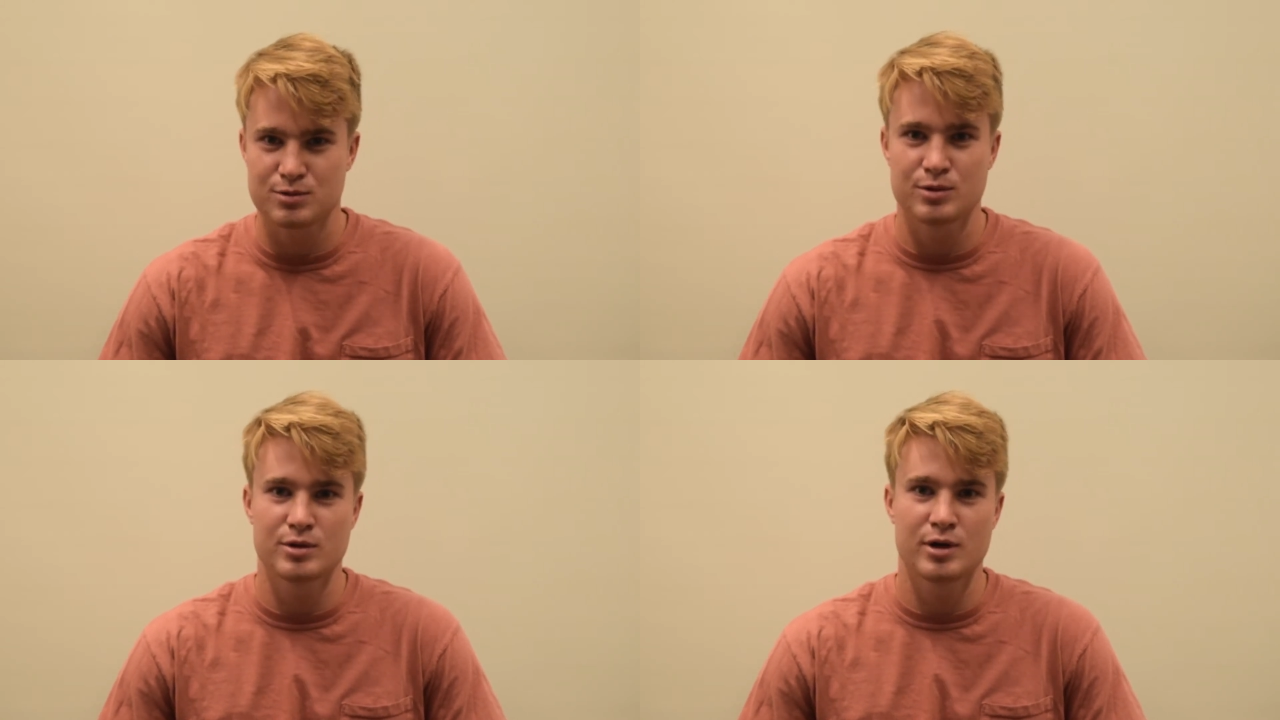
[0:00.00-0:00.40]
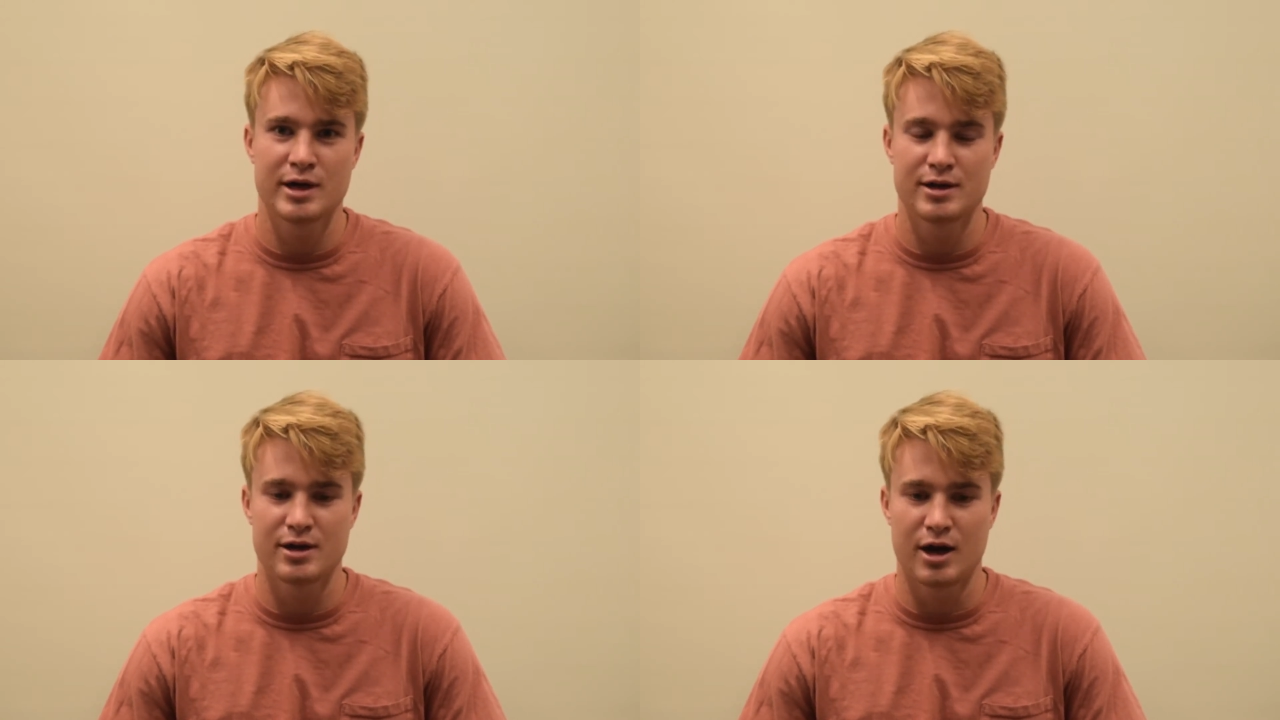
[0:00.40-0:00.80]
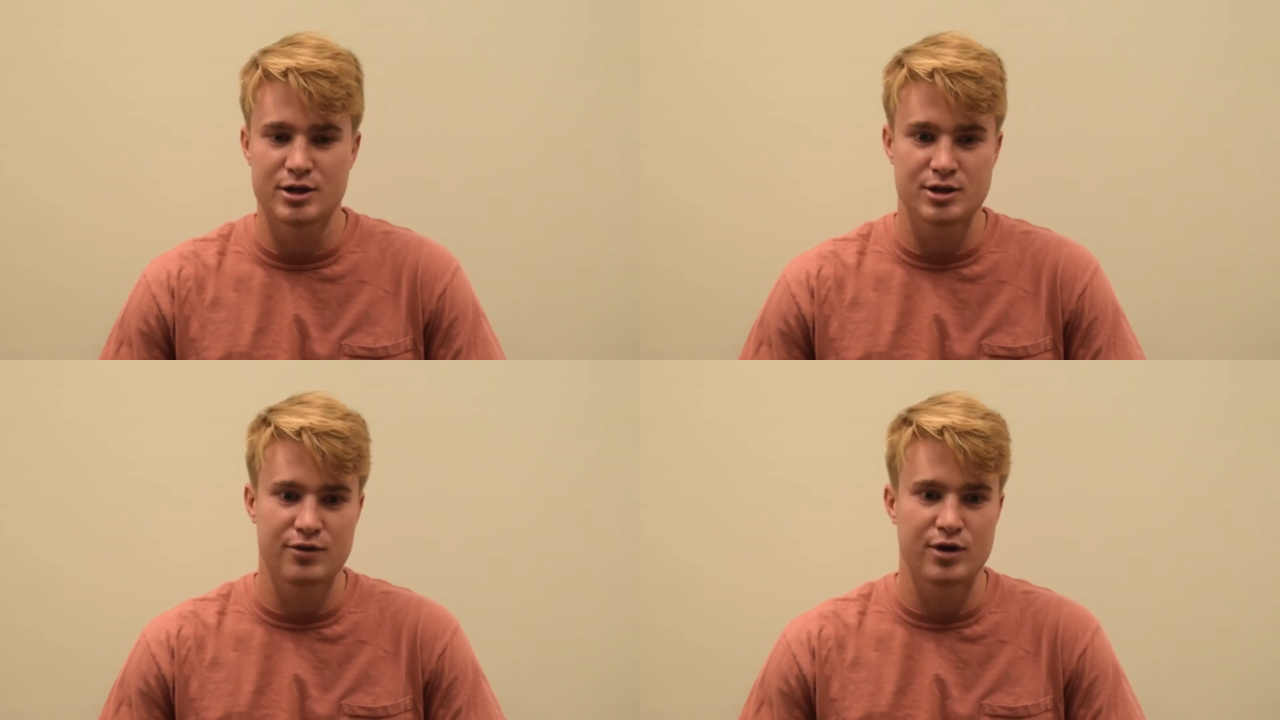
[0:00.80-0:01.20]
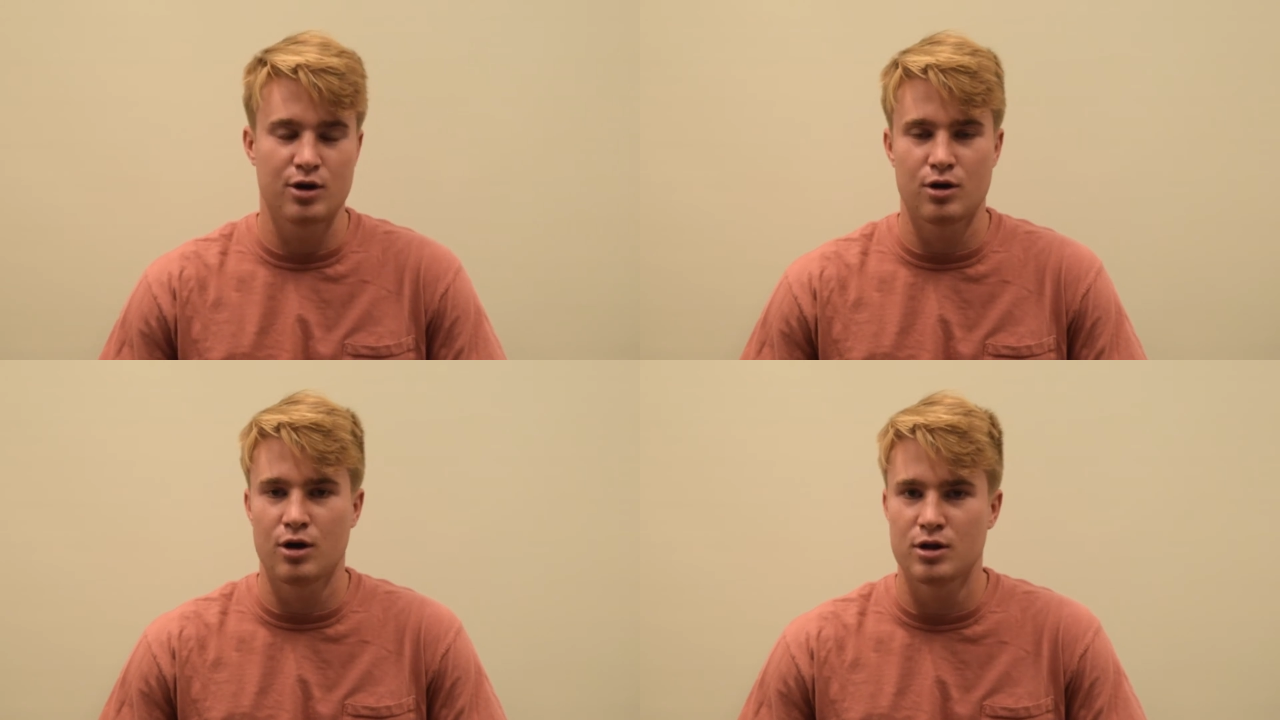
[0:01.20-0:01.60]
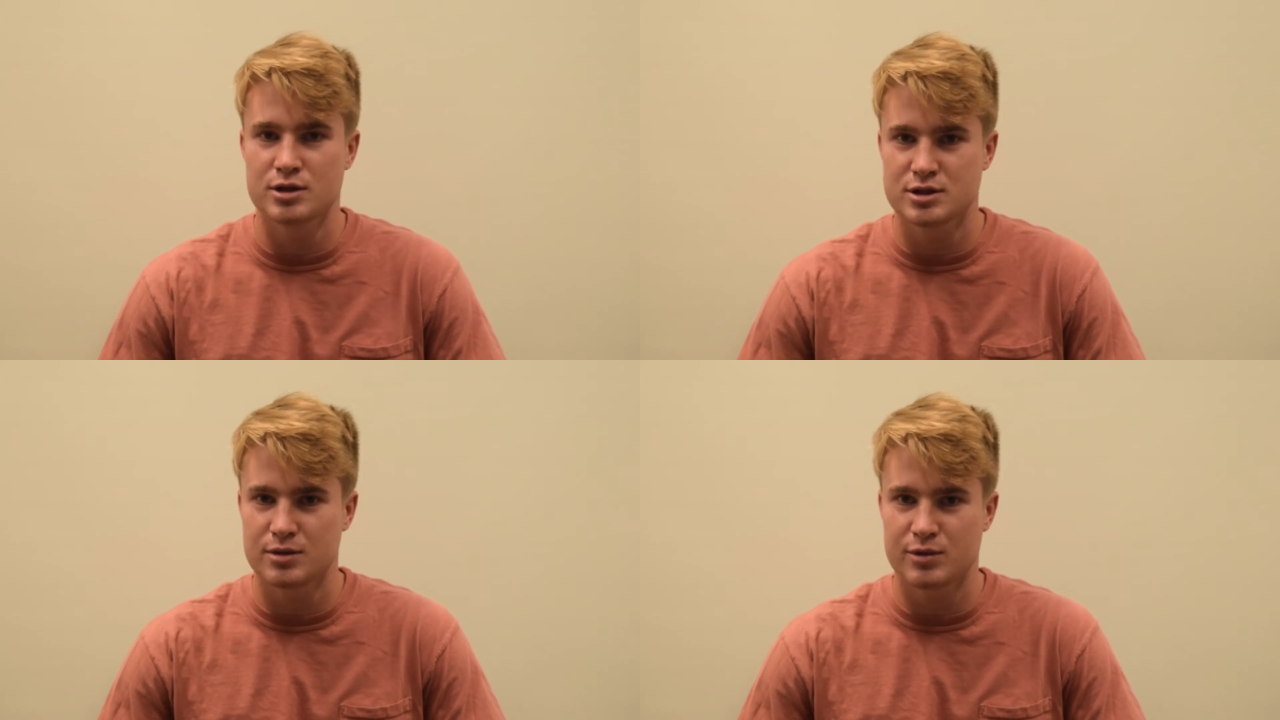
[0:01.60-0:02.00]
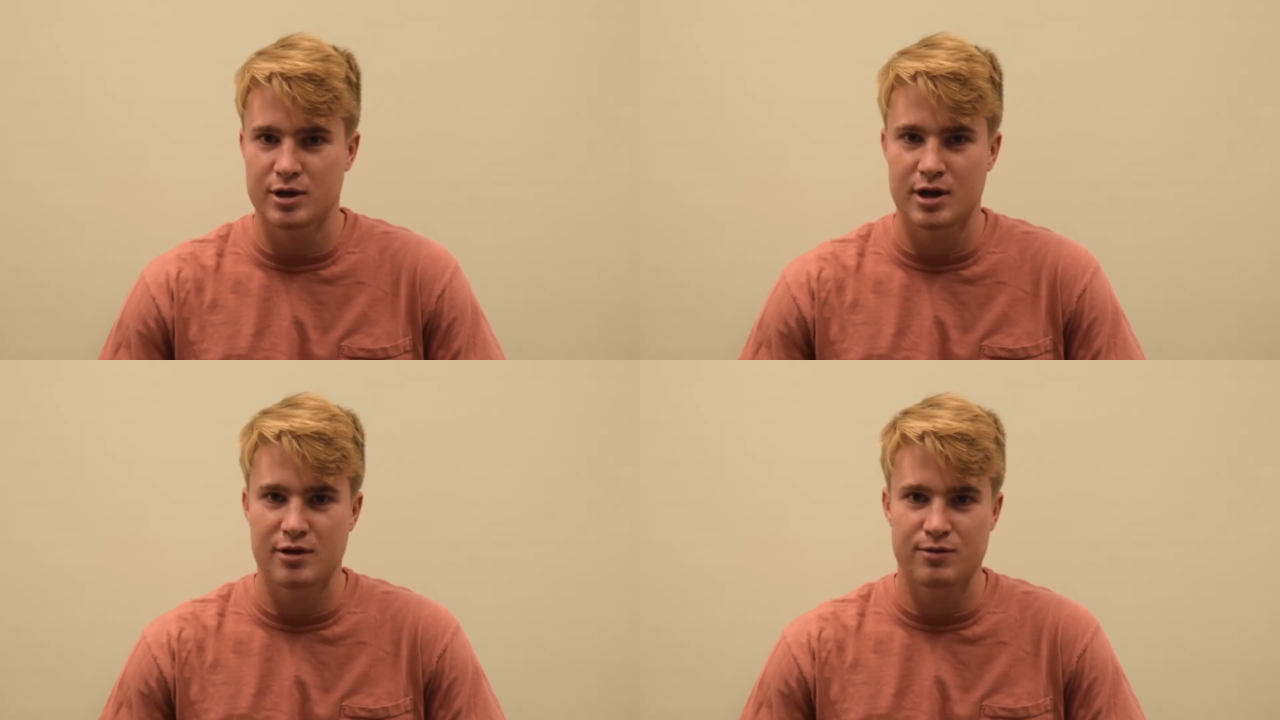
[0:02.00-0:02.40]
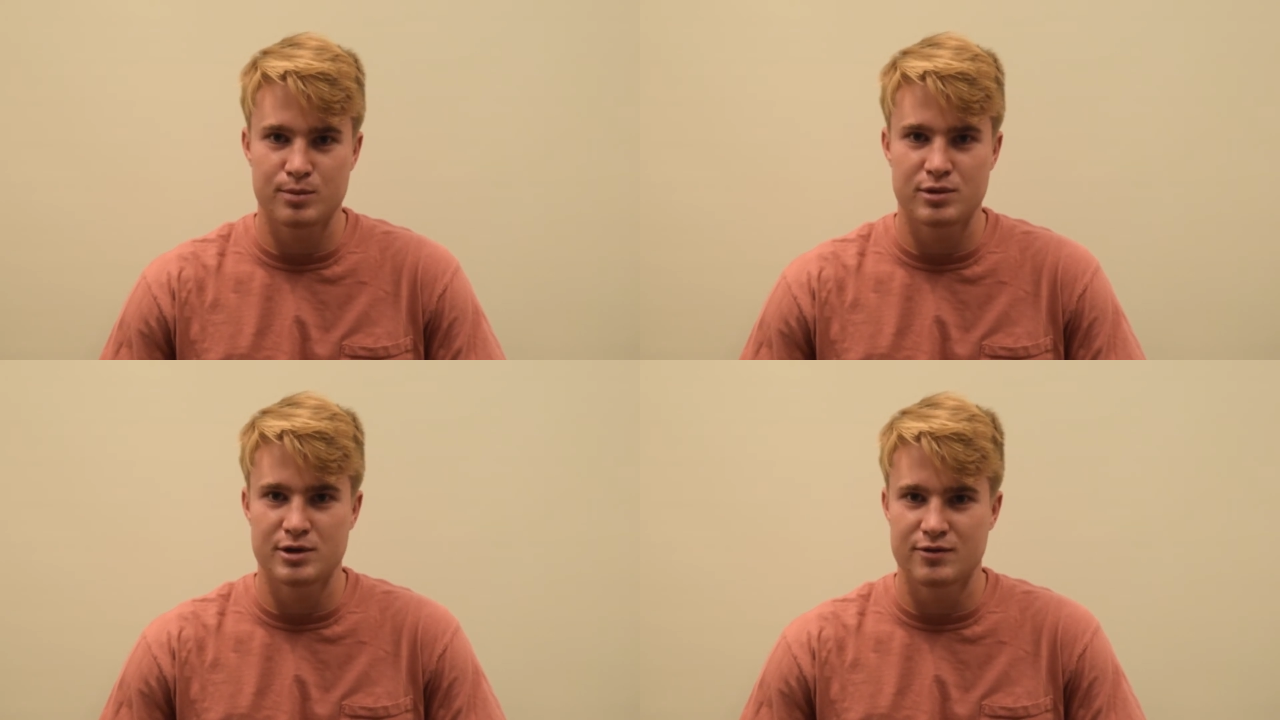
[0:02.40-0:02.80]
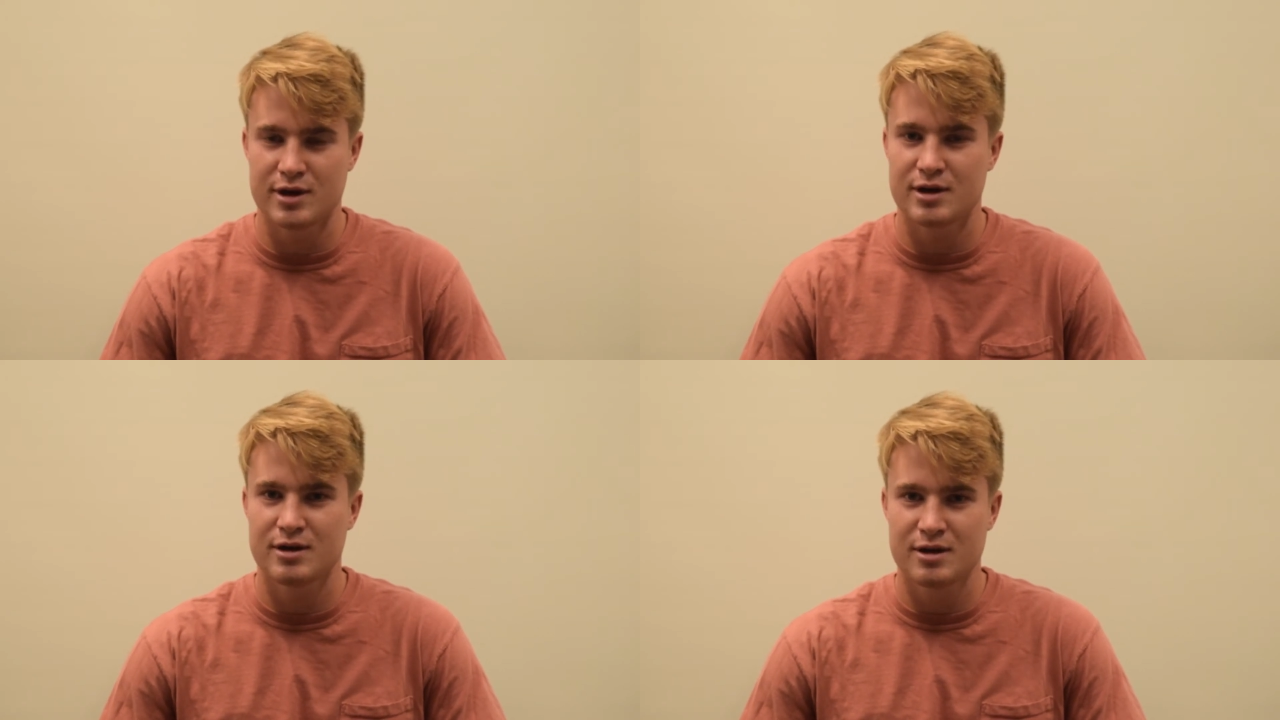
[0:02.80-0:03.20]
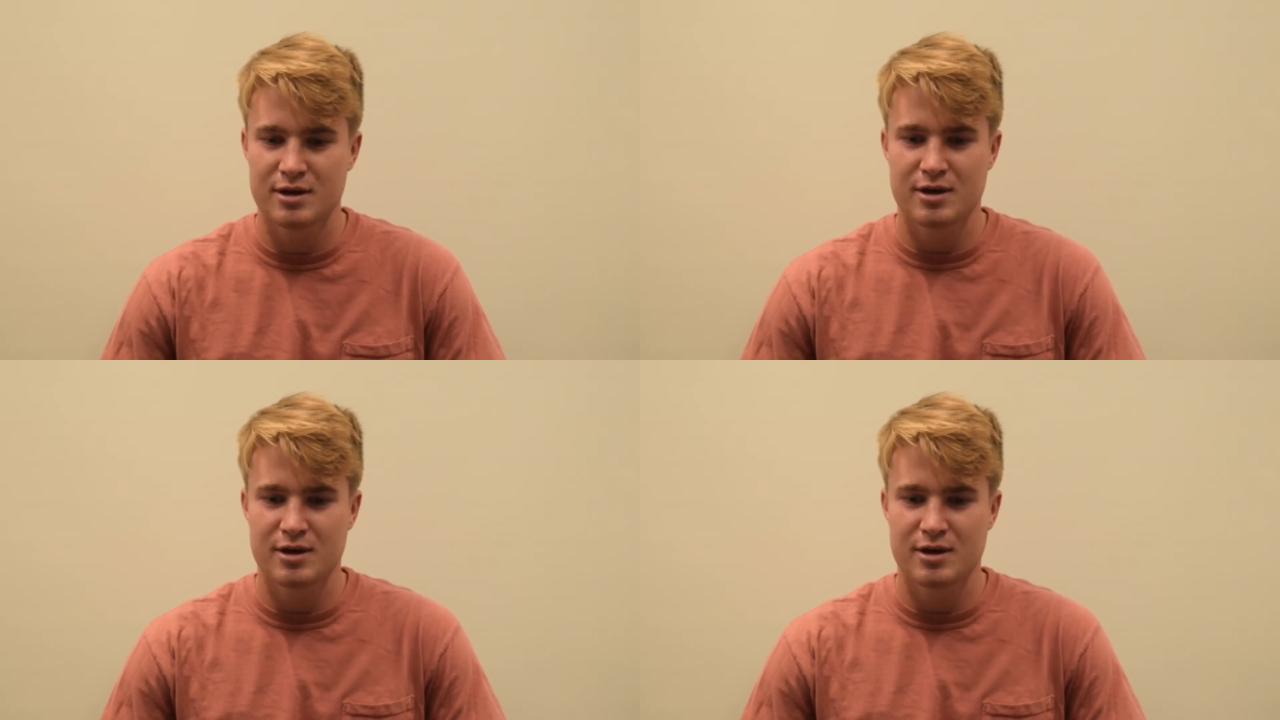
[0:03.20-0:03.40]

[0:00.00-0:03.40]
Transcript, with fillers: we regret not giving our all in something, and I believe that